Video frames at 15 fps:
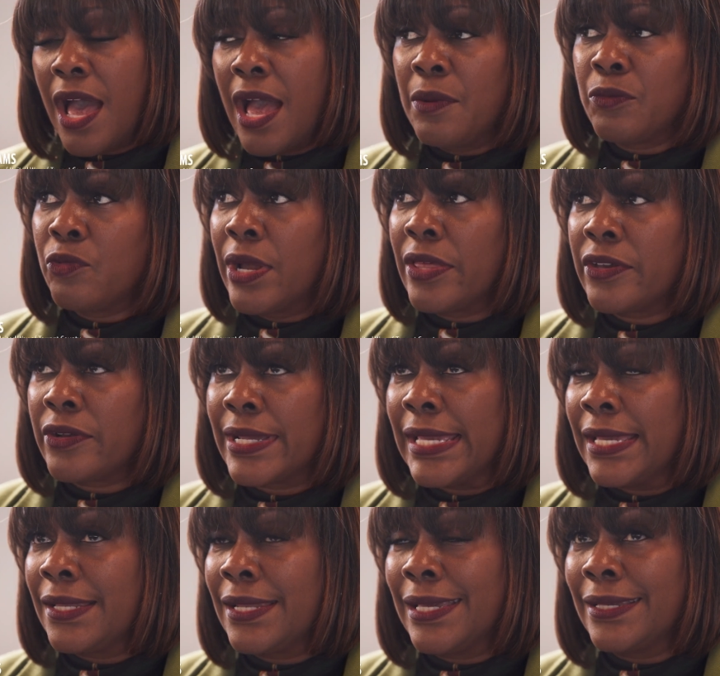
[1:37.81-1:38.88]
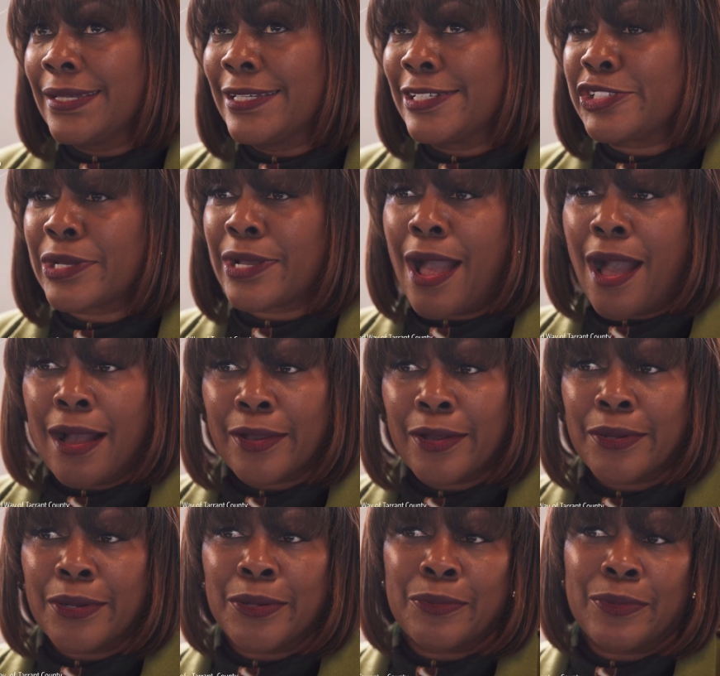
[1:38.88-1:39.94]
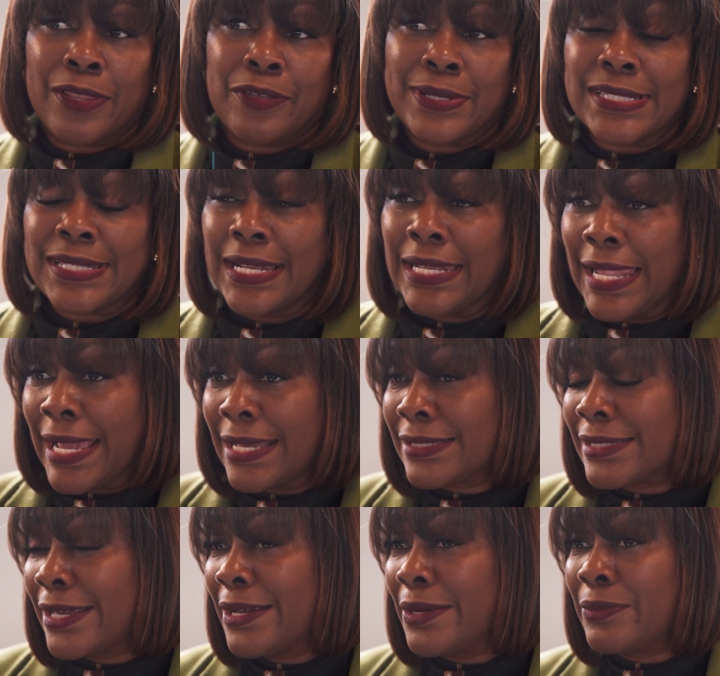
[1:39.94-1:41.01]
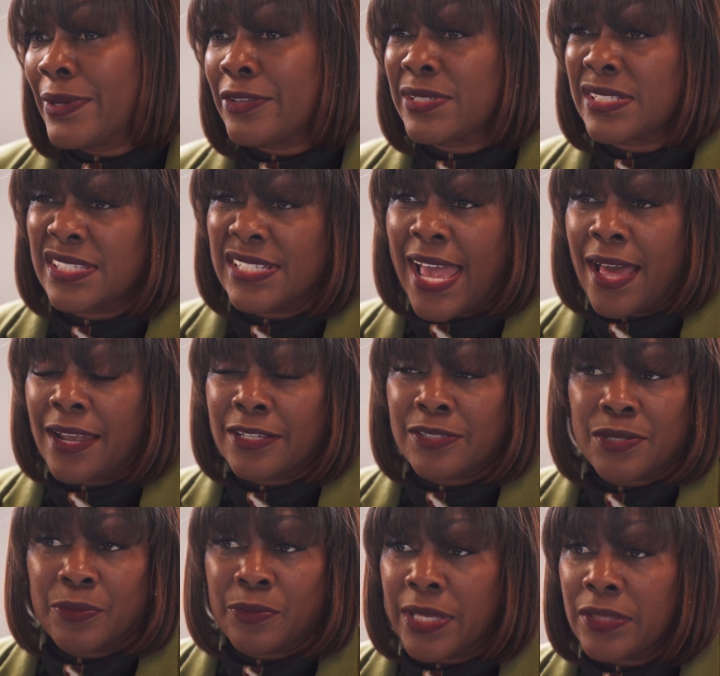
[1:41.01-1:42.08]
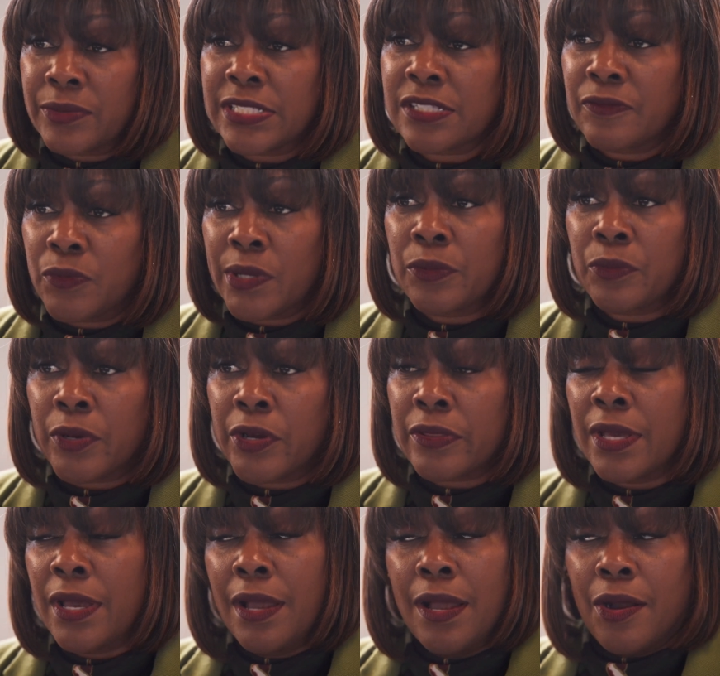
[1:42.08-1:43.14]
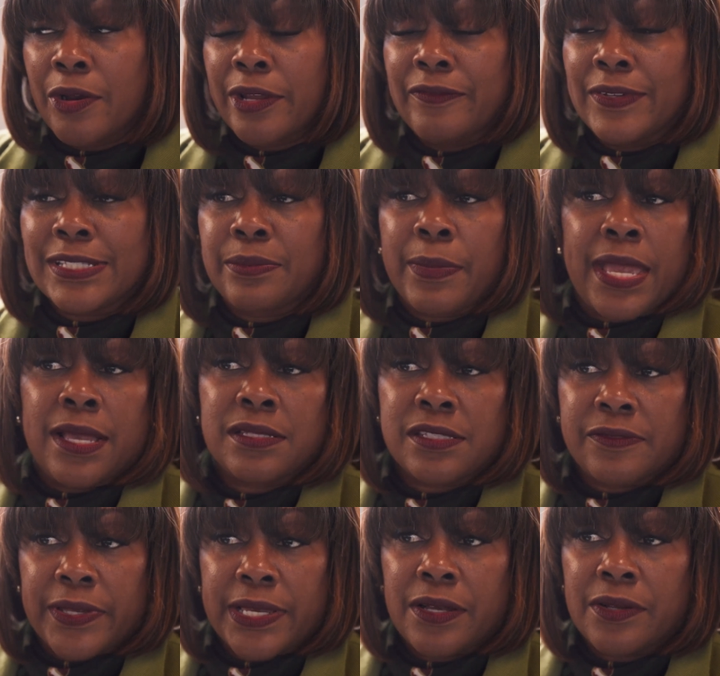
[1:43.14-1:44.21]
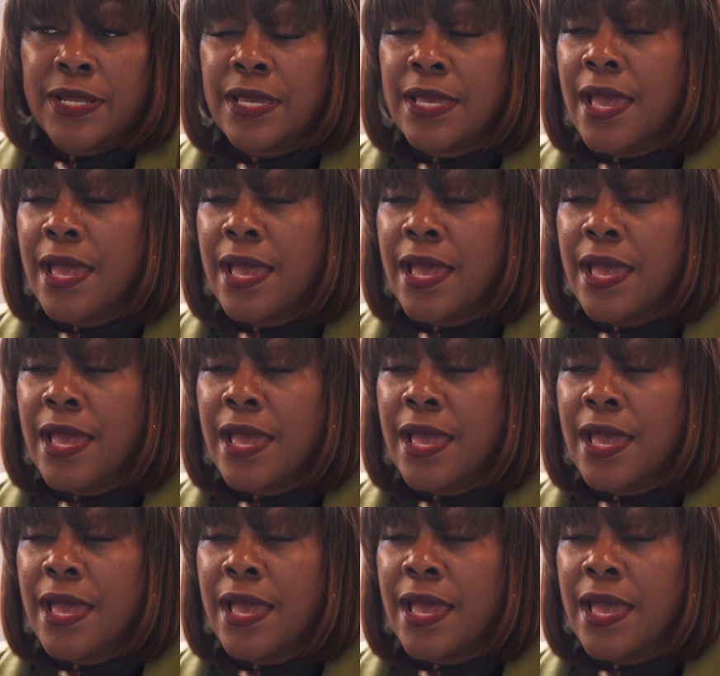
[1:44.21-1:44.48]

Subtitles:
whether it is Chicago, whether it's Atlanta, whether it's Dallas, or whether it's Fort Worth, or if it's Mansfield.